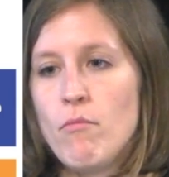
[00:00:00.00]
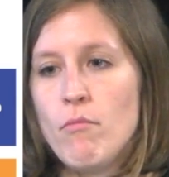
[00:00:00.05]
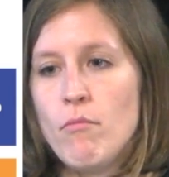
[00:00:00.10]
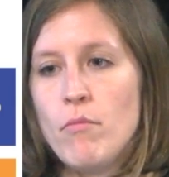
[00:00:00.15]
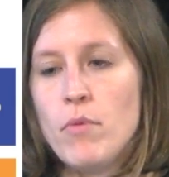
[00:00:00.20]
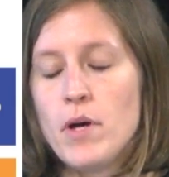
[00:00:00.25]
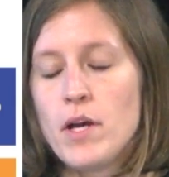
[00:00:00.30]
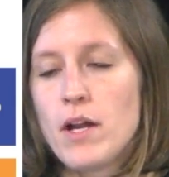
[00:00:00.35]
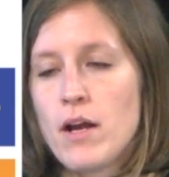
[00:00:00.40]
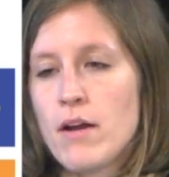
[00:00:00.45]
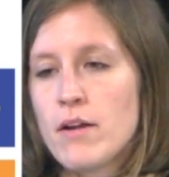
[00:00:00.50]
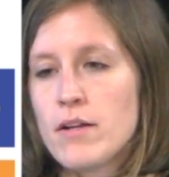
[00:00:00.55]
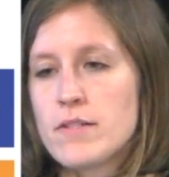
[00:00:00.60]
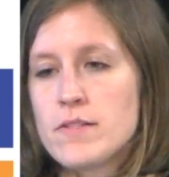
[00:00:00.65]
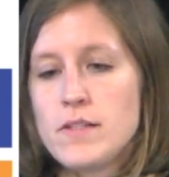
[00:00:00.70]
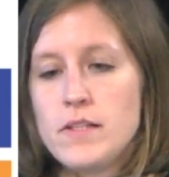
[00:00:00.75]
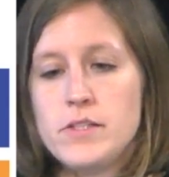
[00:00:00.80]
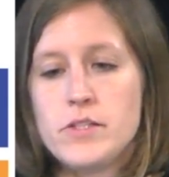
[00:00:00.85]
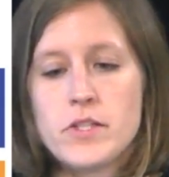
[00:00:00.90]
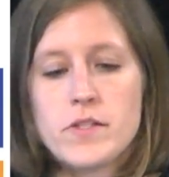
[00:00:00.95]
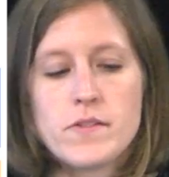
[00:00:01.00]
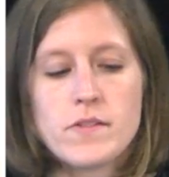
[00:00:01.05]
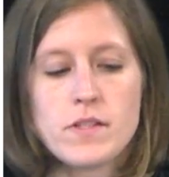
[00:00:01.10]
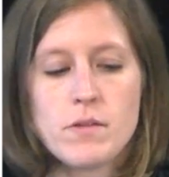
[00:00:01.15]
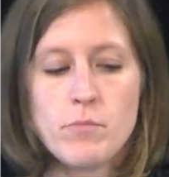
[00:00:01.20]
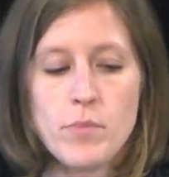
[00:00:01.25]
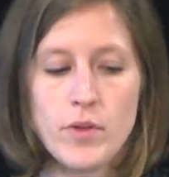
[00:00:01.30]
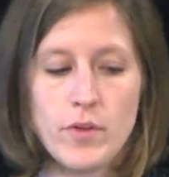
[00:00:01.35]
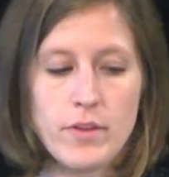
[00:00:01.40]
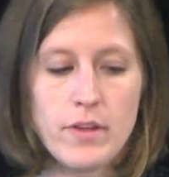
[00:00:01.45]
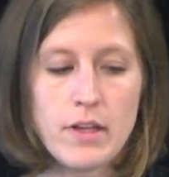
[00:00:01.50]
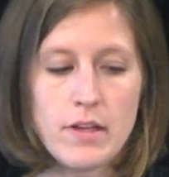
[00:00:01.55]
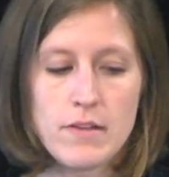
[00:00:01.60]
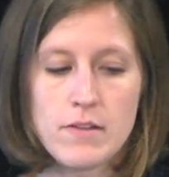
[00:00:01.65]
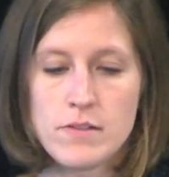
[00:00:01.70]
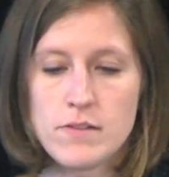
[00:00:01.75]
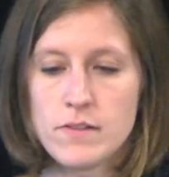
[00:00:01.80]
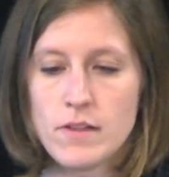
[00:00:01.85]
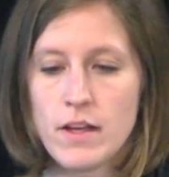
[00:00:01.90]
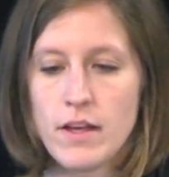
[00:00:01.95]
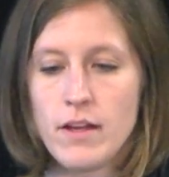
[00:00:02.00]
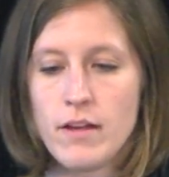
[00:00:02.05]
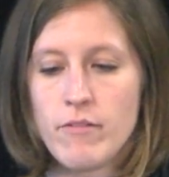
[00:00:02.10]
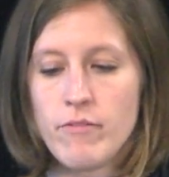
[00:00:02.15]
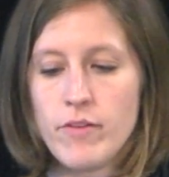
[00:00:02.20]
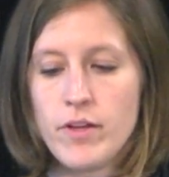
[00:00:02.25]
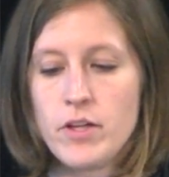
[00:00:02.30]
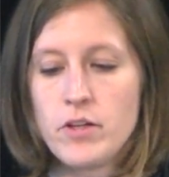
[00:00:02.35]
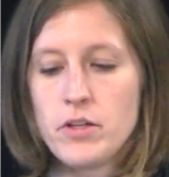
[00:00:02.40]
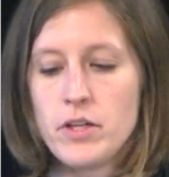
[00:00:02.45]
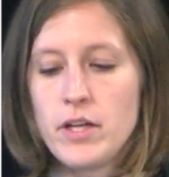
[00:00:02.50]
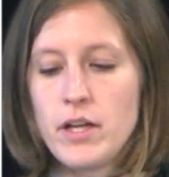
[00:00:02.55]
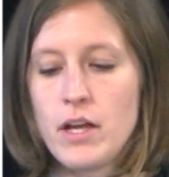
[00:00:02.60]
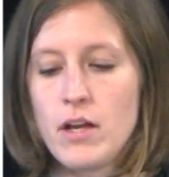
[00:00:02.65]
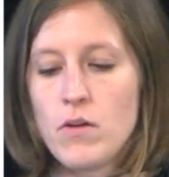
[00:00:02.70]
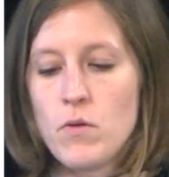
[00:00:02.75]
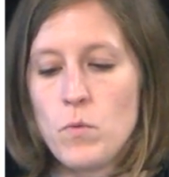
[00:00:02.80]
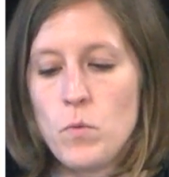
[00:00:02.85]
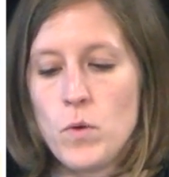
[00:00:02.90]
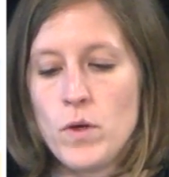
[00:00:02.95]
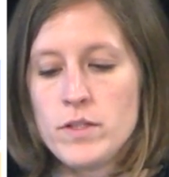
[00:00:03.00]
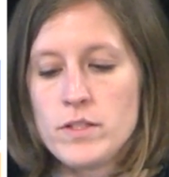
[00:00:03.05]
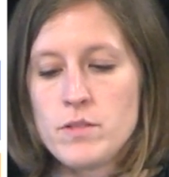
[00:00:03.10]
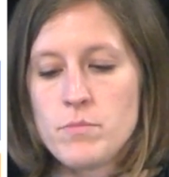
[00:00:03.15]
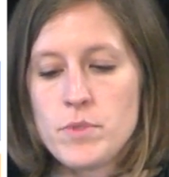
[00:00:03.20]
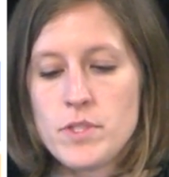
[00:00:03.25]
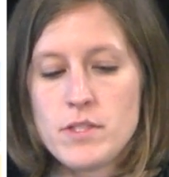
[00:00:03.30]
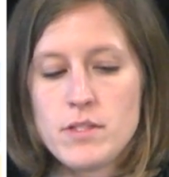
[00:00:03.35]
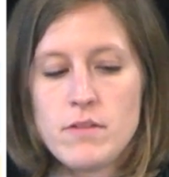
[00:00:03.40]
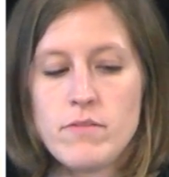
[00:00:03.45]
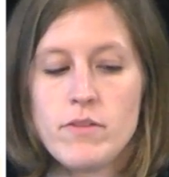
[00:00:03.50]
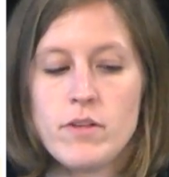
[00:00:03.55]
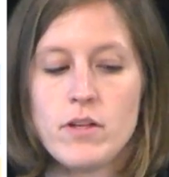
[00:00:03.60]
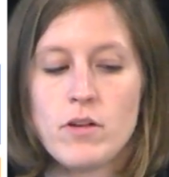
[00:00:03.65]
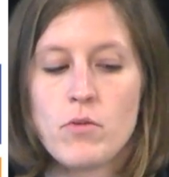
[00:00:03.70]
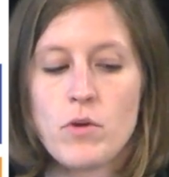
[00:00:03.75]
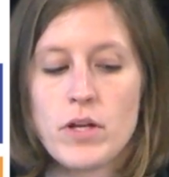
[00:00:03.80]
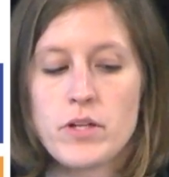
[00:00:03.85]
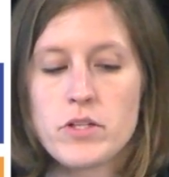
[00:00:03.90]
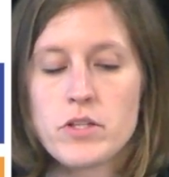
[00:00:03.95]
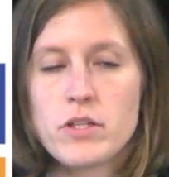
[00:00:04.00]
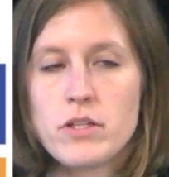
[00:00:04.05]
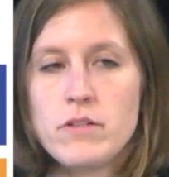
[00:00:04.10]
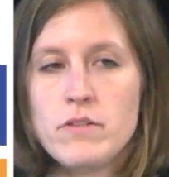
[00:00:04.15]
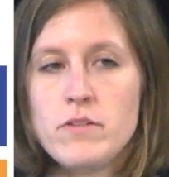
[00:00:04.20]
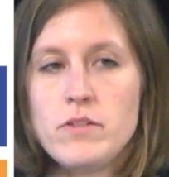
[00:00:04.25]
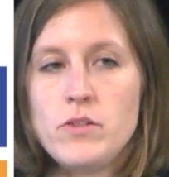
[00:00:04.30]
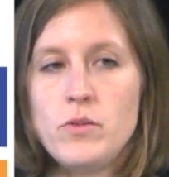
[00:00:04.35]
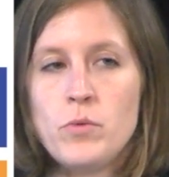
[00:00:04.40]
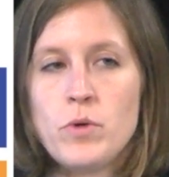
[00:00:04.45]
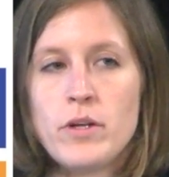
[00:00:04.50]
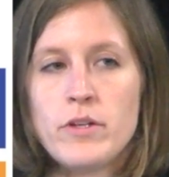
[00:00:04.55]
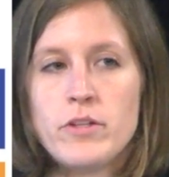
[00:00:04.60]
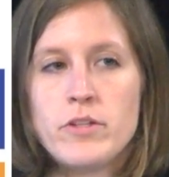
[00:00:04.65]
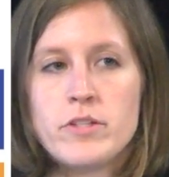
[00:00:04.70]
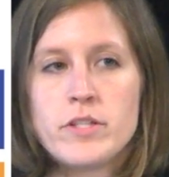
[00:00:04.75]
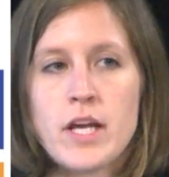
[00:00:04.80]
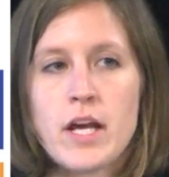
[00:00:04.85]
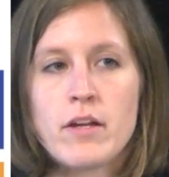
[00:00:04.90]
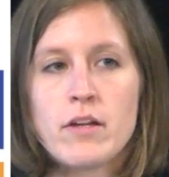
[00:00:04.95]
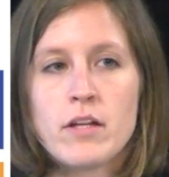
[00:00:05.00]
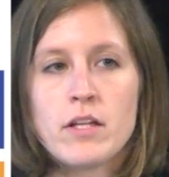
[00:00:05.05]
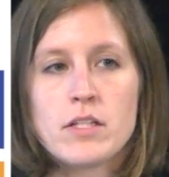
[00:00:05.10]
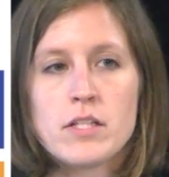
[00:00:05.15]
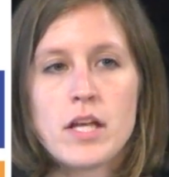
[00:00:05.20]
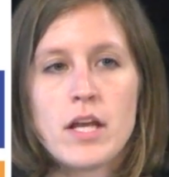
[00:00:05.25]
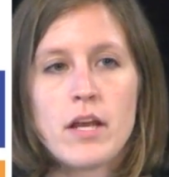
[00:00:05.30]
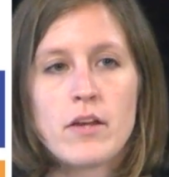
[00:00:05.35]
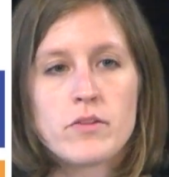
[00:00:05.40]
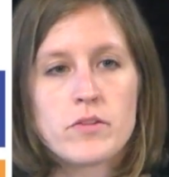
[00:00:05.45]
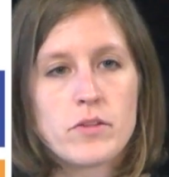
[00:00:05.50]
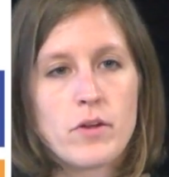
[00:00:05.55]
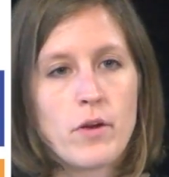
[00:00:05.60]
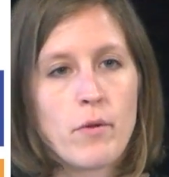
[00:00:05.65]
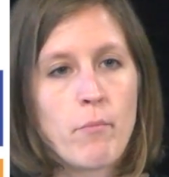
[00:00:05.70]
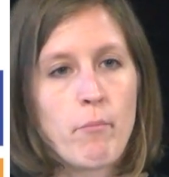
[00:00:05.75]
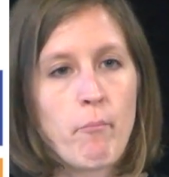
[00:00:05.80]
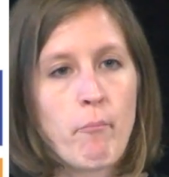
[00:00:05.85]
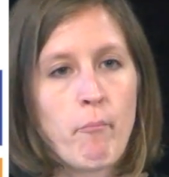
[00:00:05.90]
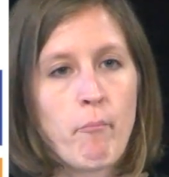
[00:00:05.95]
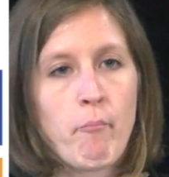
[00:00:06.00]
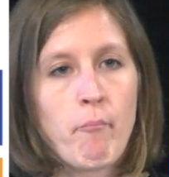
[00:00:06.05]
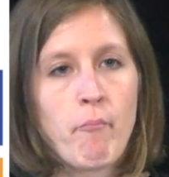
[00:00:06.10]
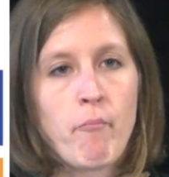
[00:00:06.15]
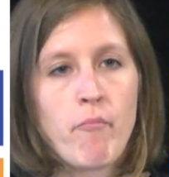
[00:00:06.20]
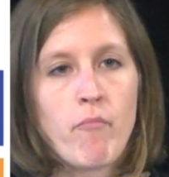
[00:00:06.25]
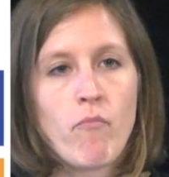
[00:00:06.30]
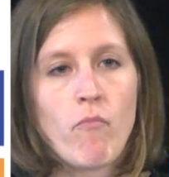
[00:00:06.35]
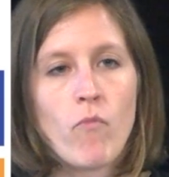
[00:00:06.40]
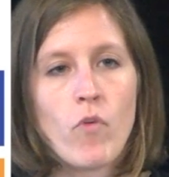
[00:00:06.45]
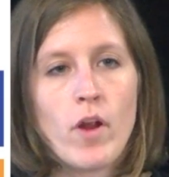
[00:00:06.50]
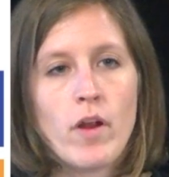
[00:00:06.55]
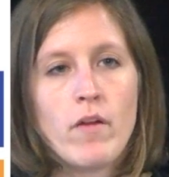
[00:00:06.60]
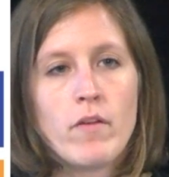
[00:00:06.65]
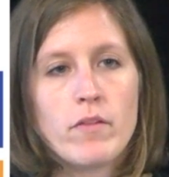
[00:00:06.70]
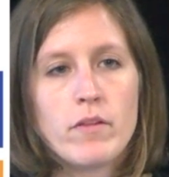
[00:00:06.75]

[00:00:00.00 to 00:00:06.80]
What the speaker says: But honestly, just simple things like figuring out what specific questions you want your data to answer, right?